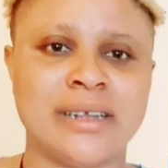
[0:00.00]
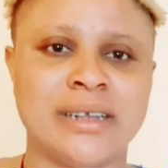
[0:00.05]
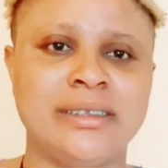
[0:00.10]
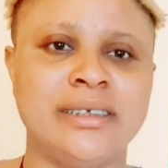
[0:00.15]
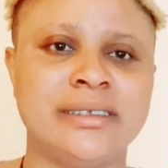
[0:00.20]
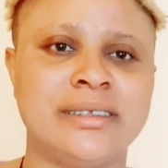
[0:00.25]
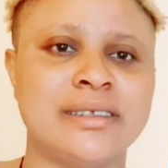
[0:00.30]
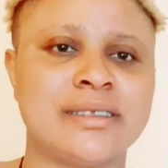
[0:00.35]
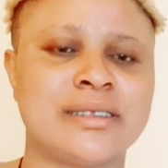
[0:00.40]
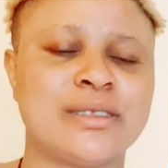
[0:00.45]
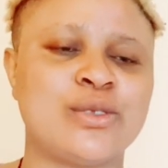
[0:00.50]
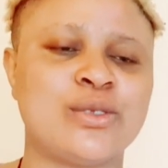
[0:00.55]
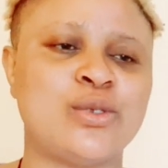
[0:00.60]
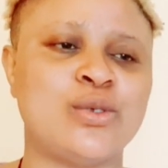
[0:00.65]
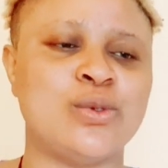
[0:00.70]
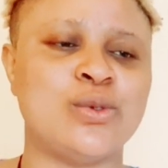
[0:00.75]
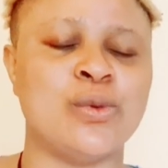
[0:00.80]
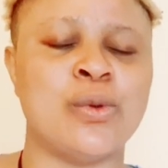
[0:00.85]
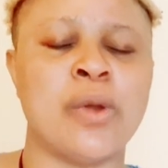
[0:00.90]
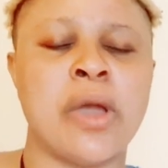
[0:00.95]
This is
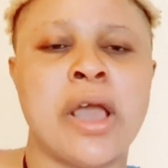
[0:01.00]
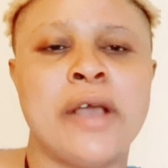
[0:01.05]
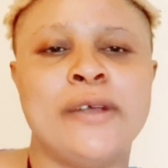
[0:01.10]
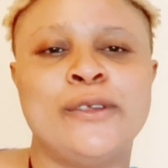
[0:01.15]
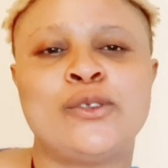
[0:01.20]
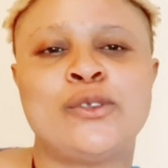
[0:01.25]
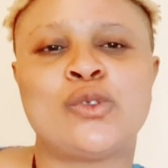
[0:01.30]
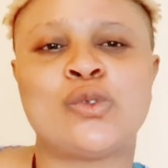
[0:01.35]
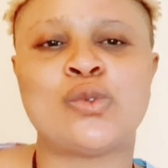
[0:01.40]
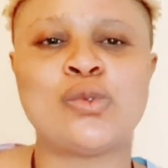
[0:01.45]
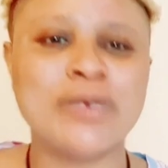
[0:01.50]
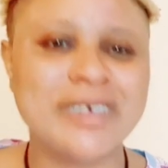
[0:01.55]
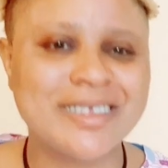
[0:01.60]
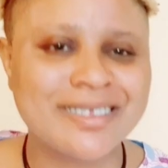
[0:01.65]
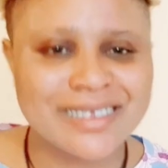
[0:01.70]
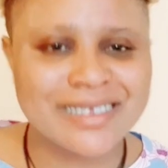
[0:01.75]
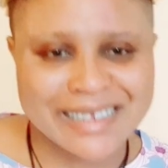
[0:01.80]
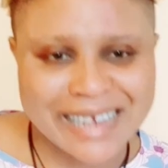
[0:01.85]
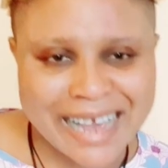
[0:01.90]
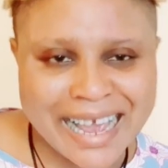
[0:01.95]
to
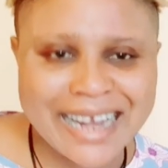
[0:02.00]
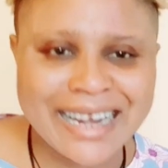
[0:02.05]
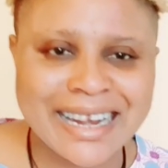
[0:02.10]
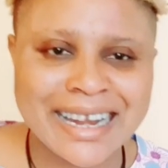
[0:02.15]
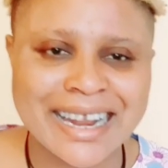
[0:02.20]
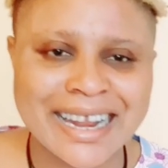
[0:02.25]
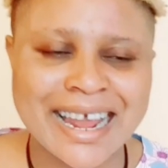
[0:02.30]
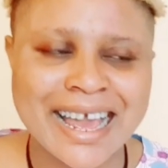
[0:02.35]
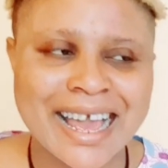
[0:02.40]
sweeten